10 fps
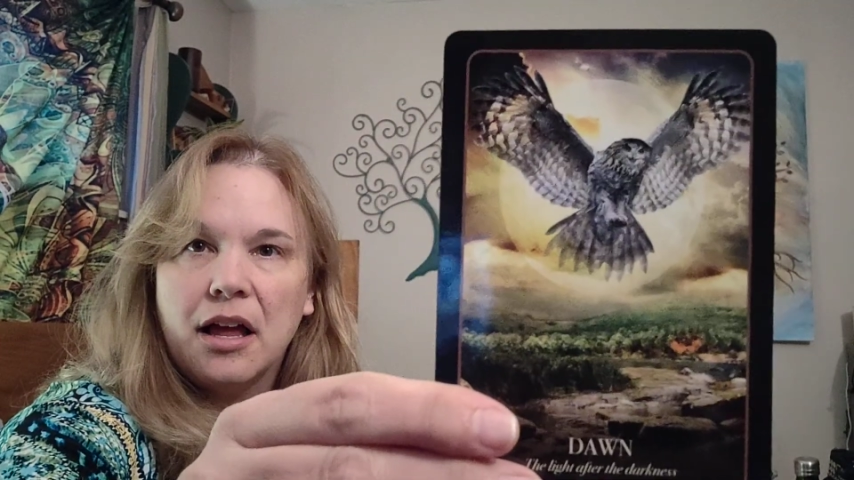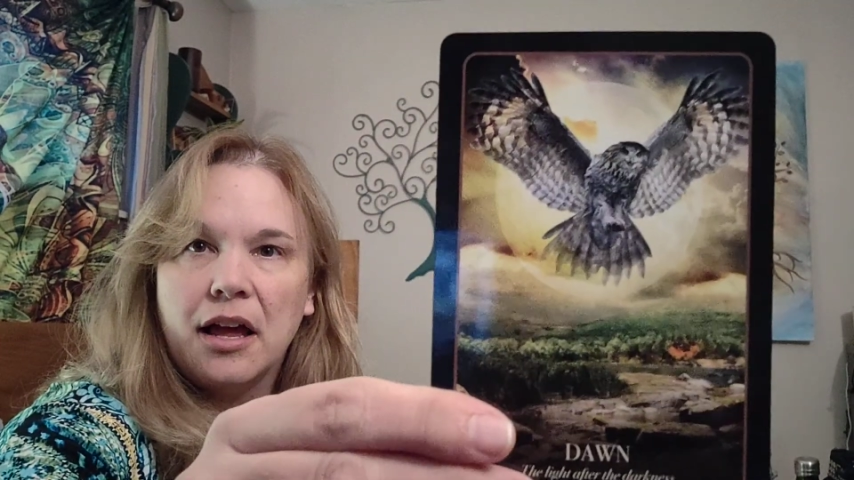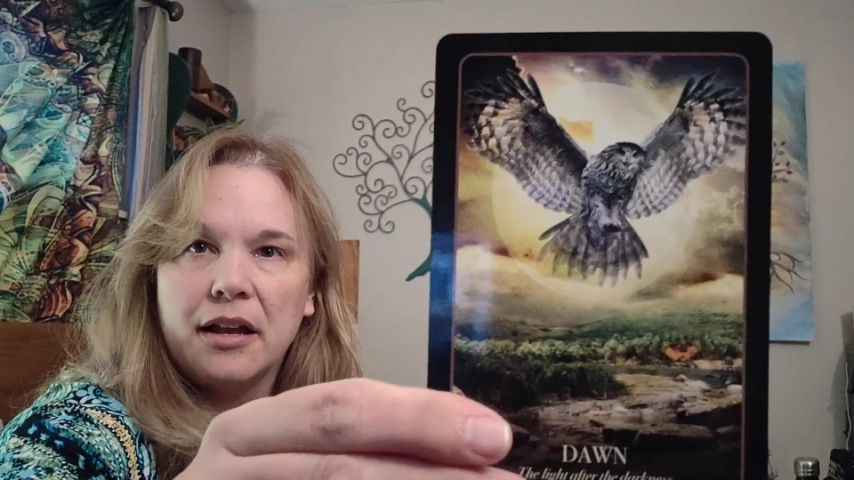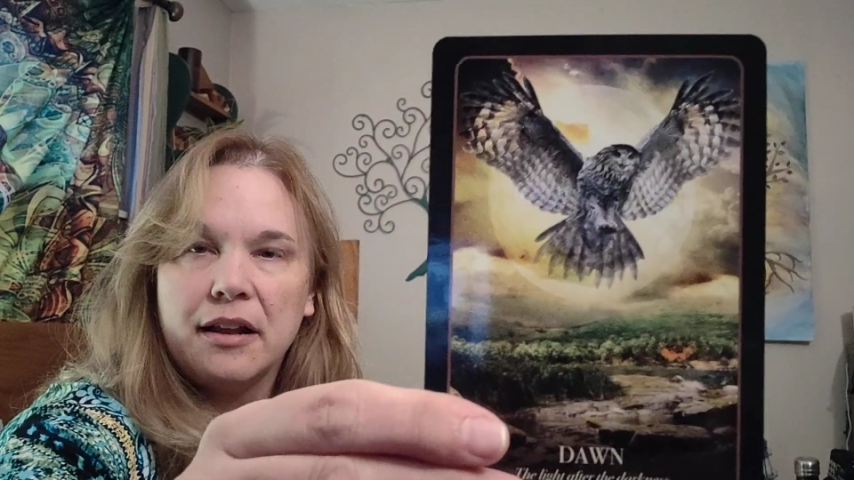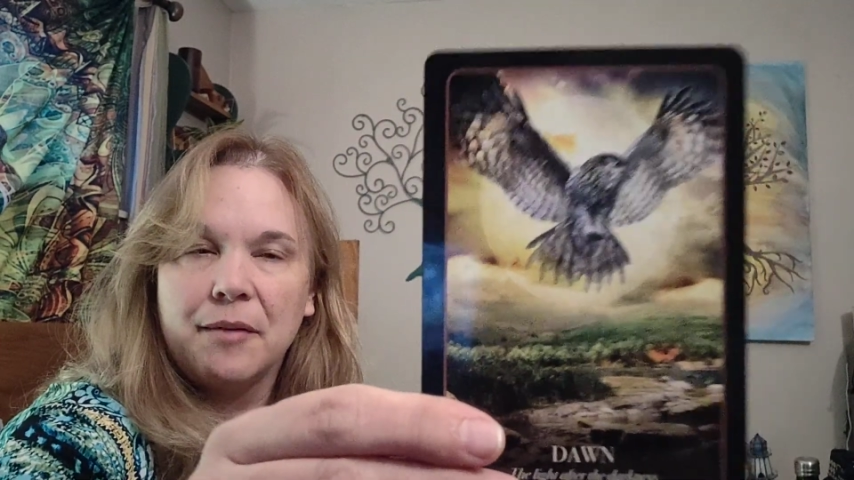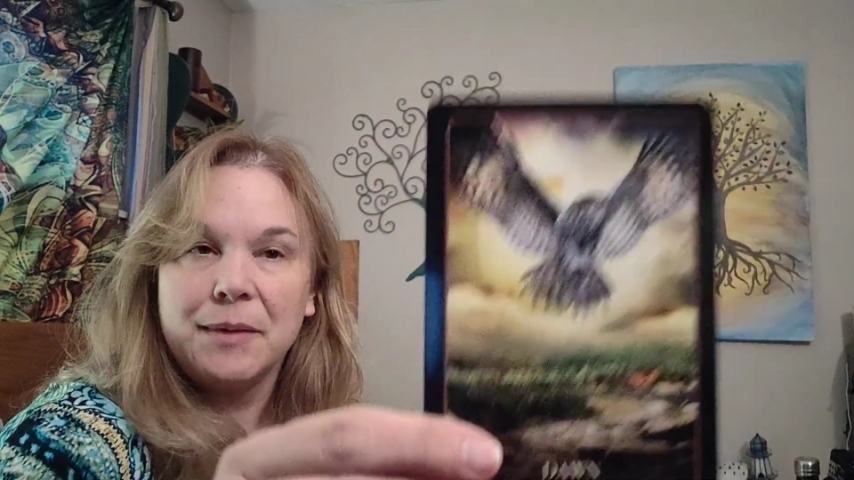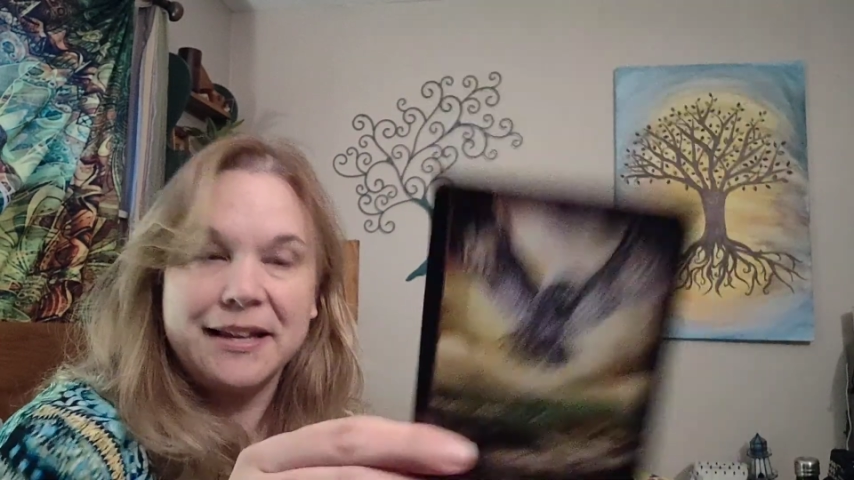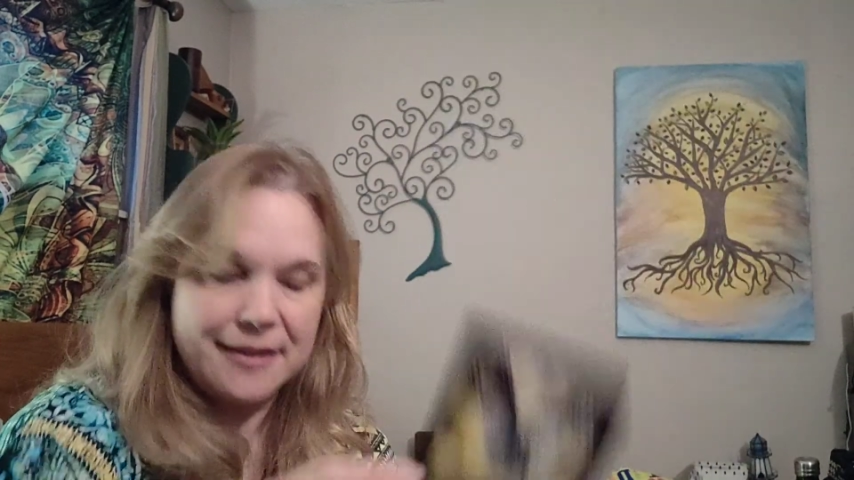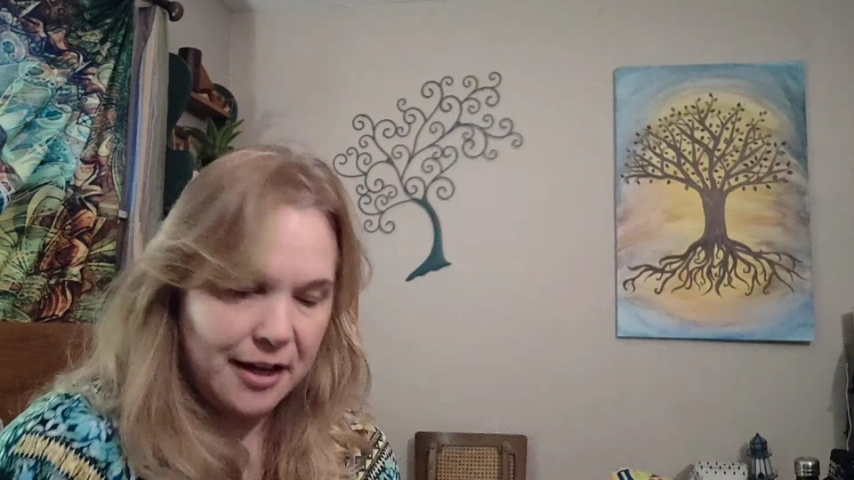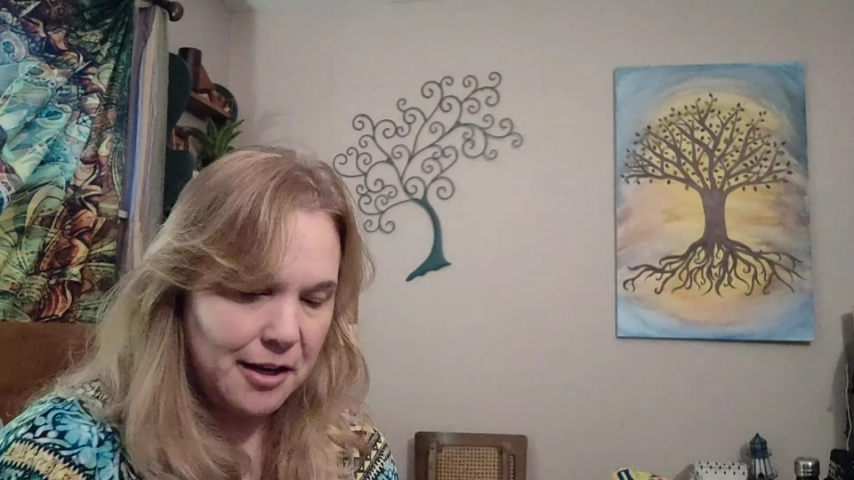And I'm
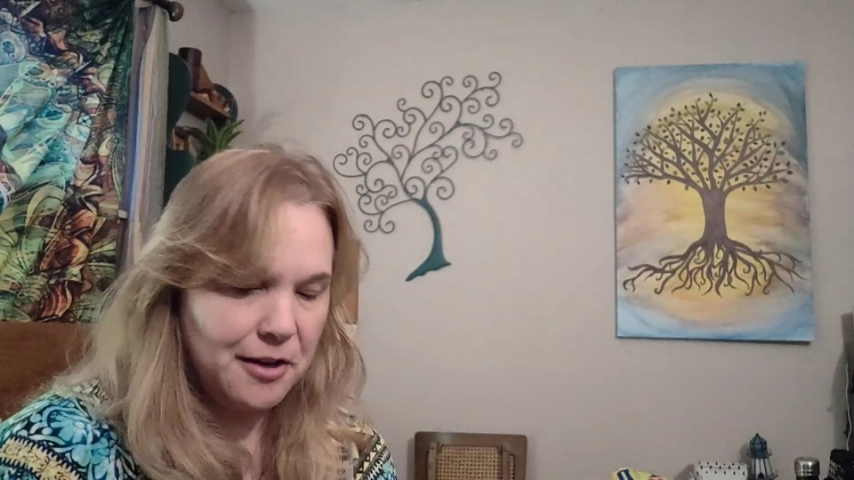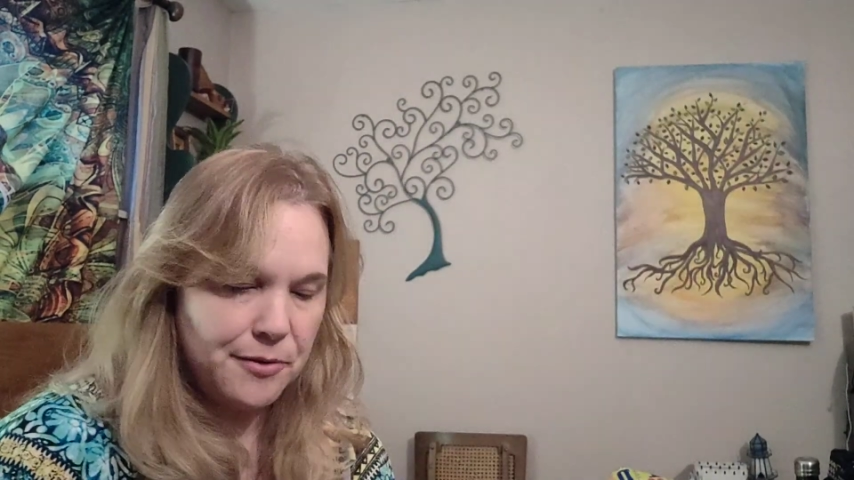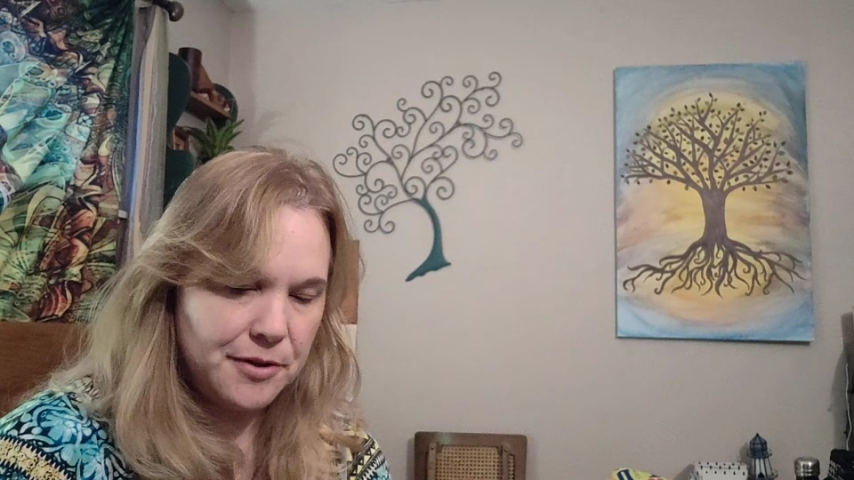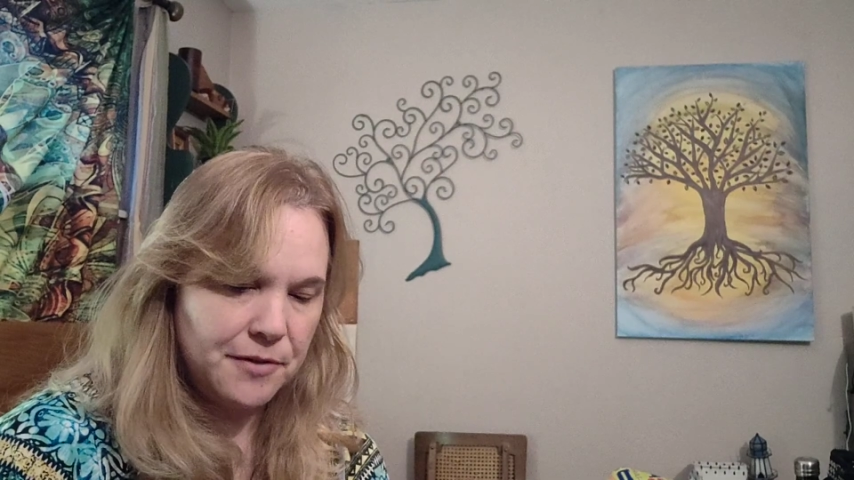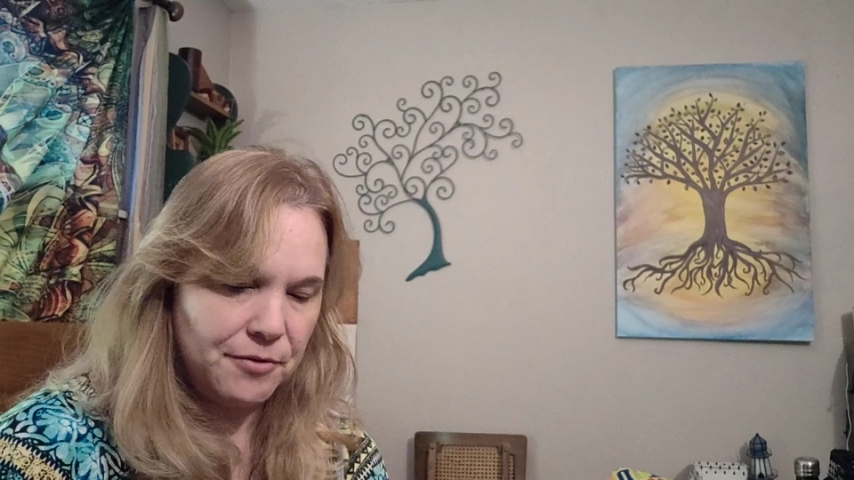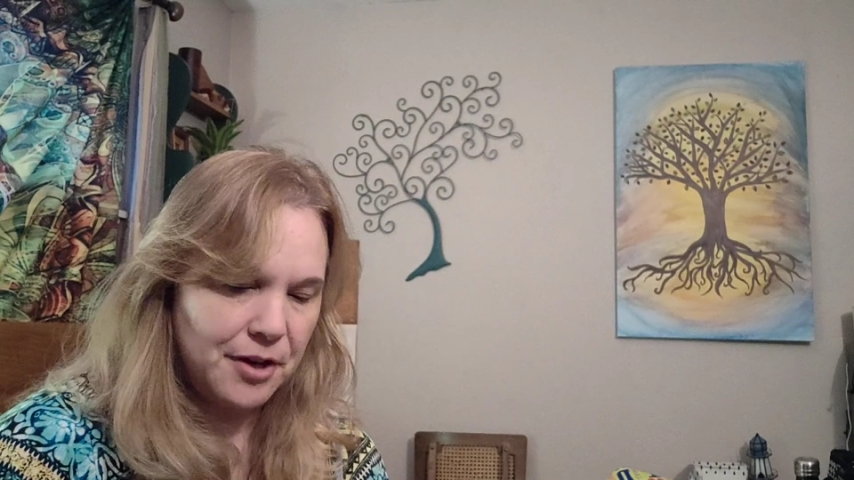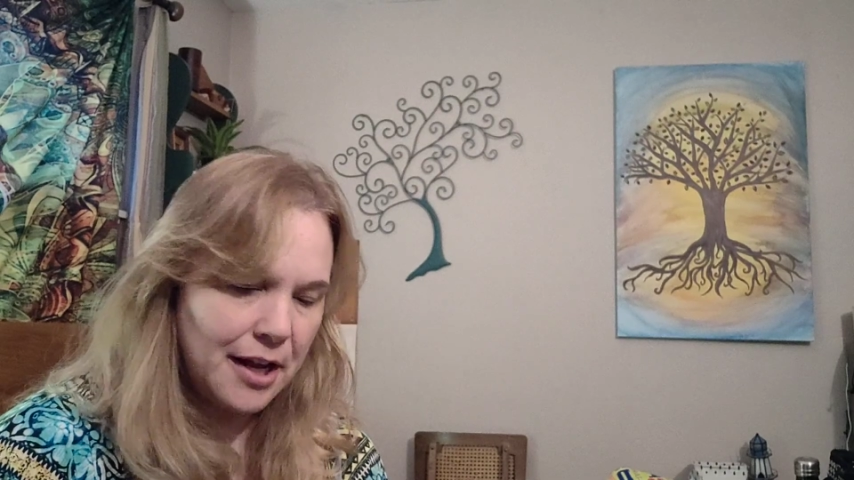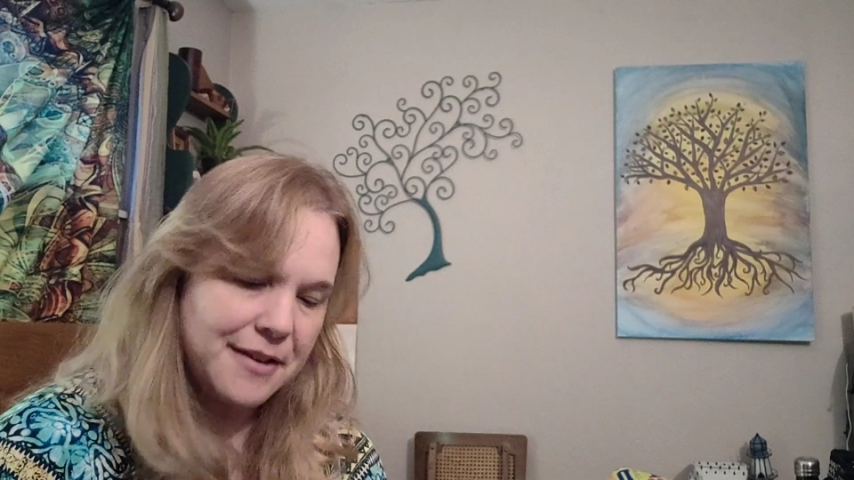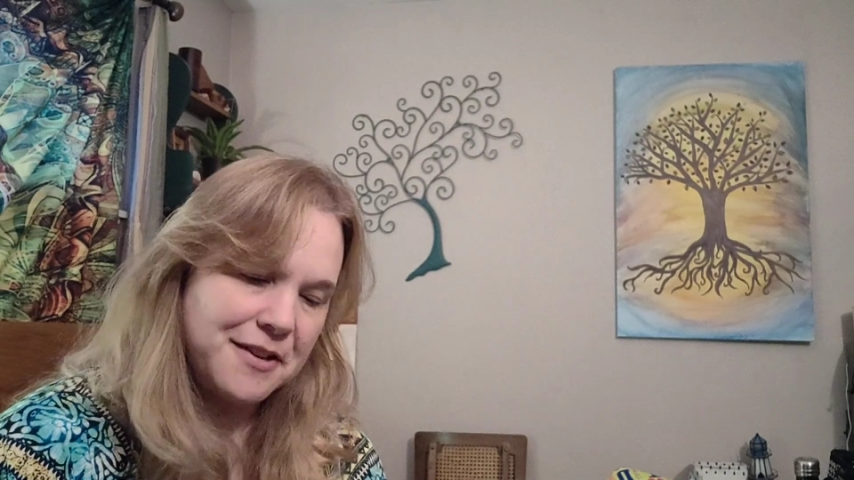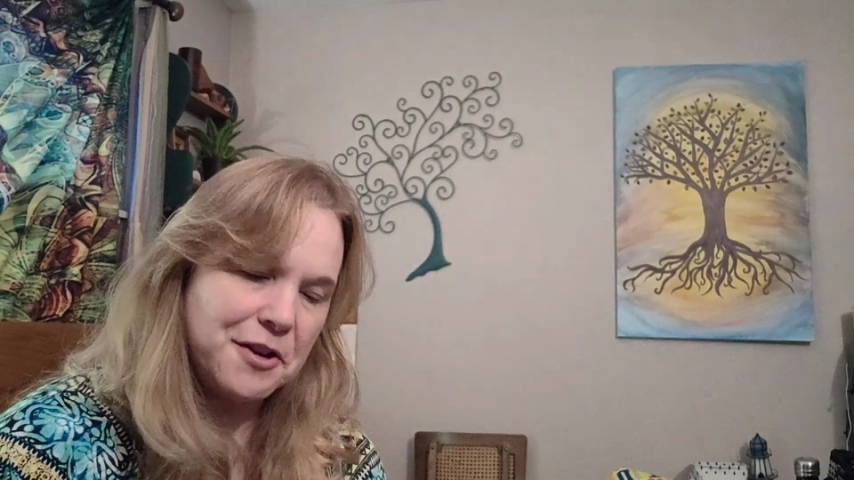excited to use this for
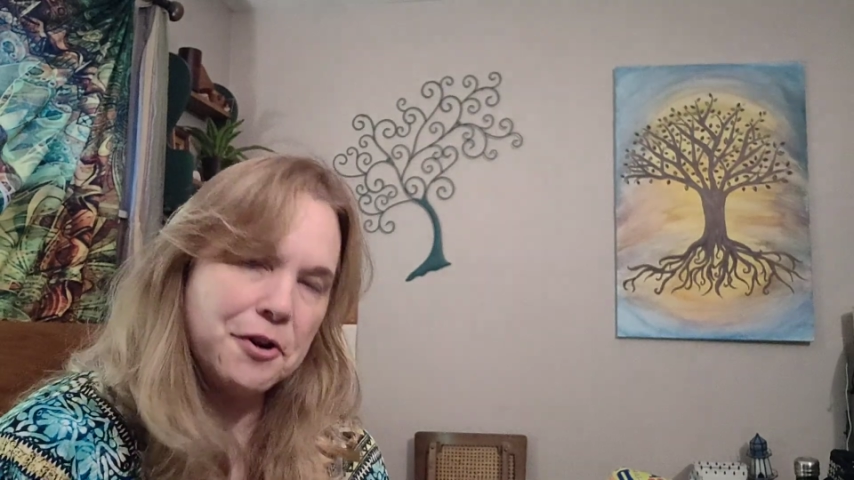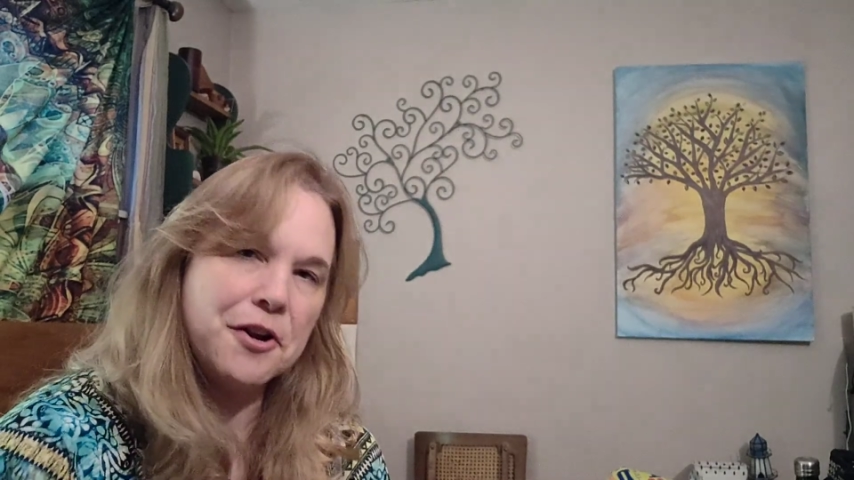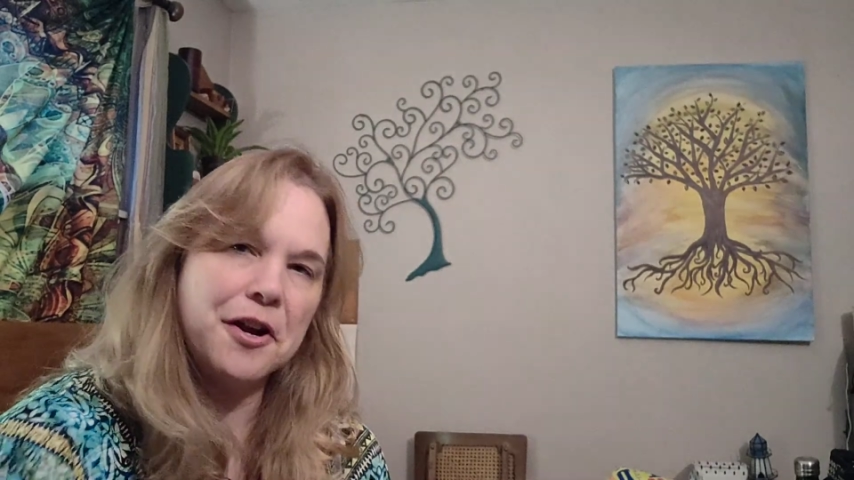next year.